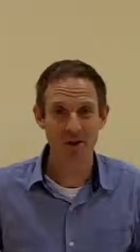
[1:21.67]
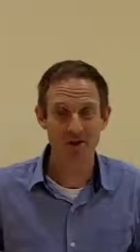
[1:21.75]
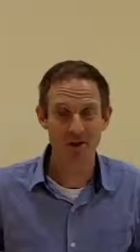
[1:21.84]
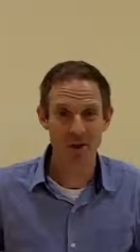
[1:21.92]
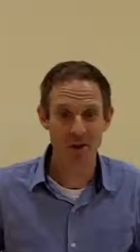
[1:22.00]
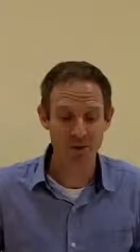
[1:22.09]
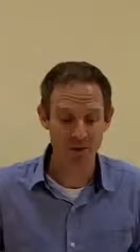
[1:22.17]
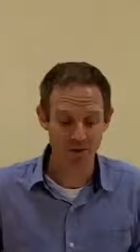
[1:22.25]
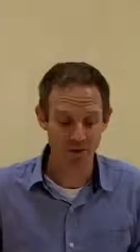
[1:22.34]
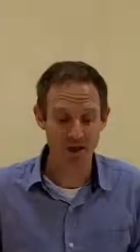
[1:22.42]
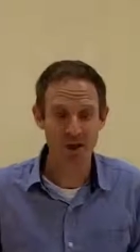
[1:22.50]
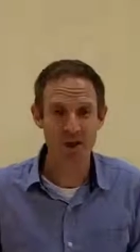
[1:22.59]
So I will
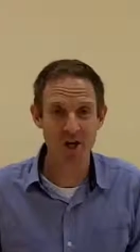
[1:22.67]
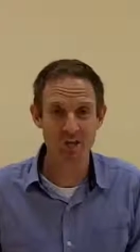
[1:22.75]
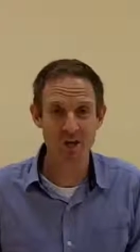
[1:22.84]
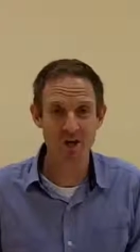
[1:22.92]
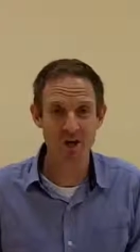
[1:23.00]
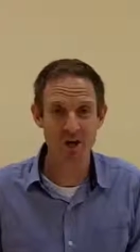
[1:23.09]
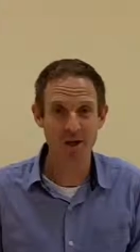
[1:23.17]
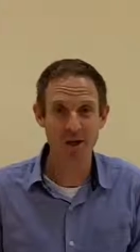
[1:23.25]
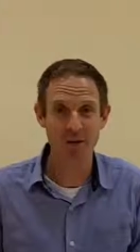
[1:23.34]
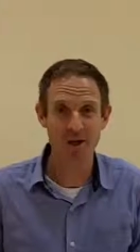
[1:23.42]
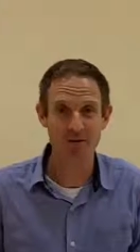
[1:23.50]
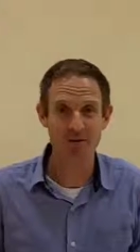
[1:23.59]
say a number, and
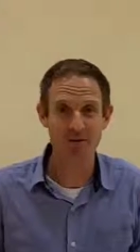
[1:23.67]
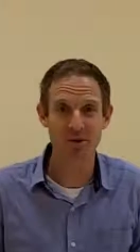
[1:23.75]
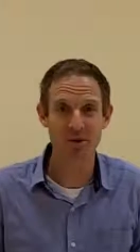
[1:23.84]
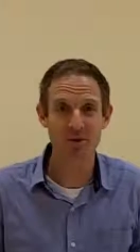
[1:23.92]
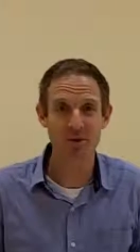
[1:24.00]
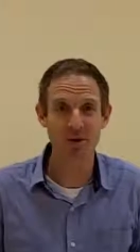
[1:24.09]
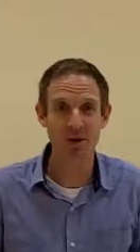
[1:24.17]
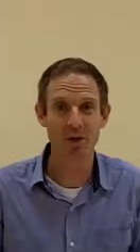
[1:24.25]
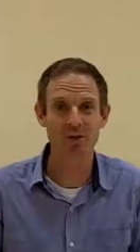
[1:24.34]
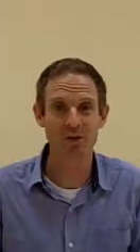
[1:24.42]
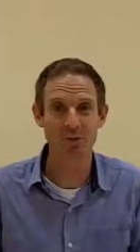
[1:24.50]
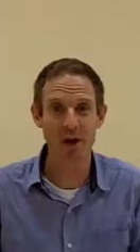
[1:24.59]
you have
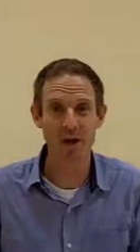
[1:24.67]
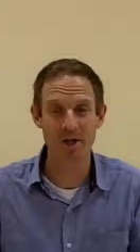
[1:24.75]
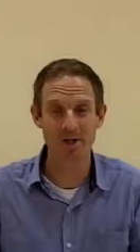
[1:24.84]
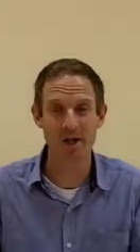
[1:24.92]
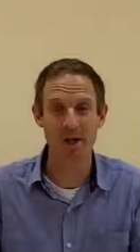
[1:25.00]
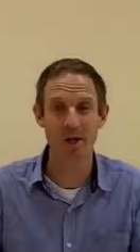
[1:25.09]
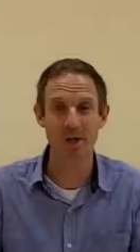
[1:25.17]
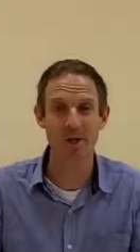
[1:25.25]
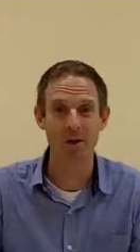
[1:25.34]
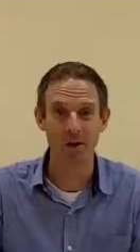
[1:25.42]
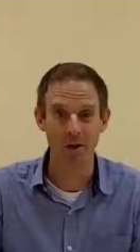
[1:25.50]
to write it down.